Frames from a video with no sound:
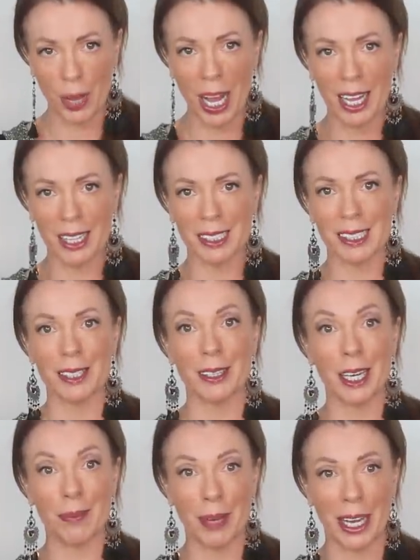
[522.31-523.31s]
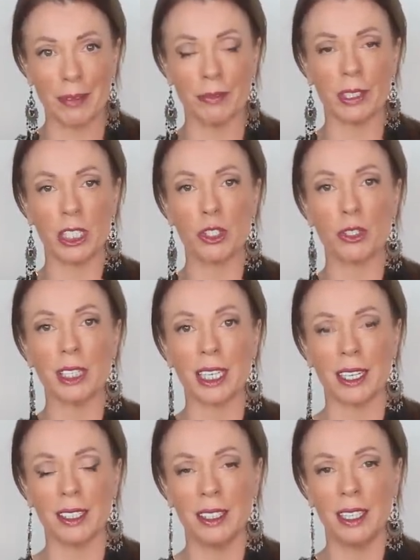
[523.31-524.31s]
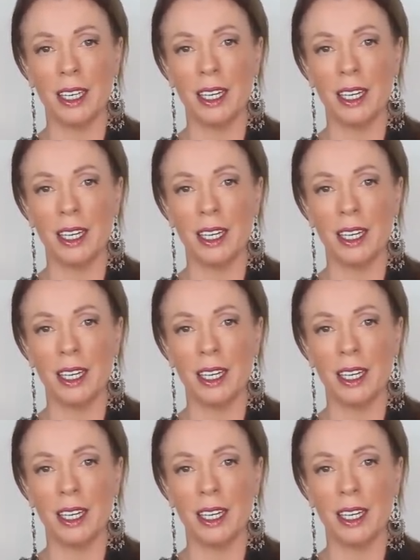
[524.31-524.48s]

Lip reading: parts that they painfully trigger.